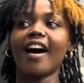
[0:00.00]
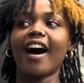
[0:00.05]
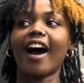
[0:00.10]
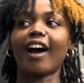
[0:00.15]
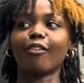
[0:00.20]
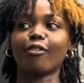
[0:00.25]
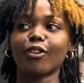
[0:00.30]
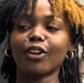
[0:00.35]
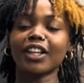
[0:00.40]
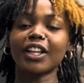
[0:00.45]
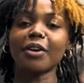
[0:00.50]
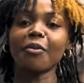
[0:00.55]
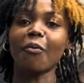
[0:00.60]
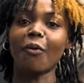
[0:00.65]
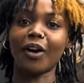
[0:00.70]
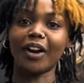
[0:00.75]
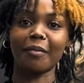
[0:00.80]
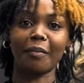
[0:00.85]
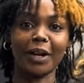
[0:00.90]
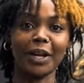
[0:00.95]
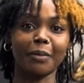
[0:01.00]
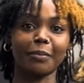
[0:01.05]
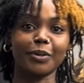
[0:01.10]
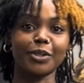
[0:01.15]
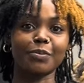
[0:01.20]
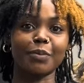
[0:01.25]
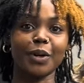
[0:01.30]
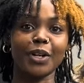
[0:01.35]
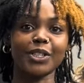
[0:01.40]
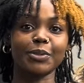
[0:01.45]
I really wanted my
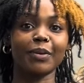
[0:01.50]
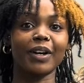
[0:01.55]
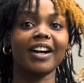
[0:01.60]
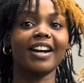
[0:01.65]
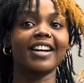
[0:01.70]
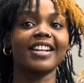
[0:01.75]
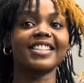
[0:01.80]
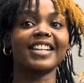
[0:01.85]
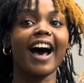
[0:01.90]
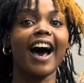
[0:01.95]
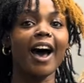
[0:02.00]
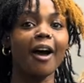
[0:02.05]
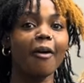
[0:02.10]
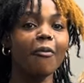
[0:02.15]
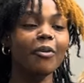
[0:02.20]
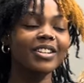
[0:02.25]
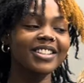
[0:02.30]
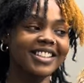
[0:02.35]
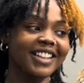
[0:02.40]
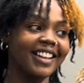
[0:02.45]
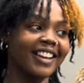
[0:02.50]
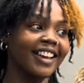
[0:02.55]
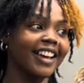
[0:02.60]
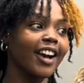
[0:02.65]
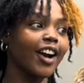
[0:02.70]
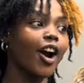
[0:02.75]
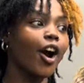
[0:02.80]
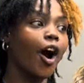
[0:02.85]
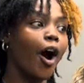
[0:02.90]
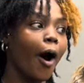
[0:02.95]
nipples pierced because I want to get
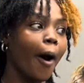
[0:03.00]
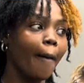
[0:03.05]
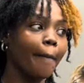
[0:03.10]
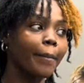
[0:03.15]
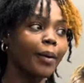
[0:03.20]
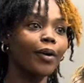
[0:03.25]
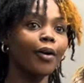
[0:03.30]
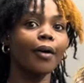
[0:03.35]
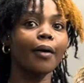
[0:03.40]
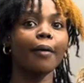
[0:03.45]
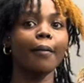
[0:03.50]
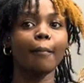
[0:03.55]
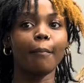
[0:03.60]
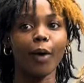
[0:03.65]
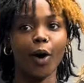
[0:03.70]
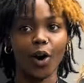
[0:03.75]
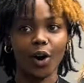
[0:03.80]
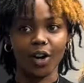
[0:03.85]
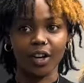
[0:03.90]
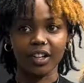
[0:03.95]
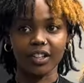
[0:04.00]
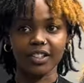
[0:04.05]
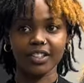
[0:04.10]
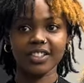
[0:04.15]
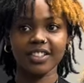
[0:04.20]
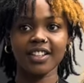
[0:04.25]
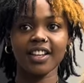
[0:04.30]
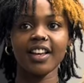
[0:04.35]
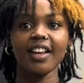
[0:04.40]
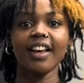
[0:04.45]
copper
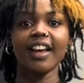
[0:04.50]
bars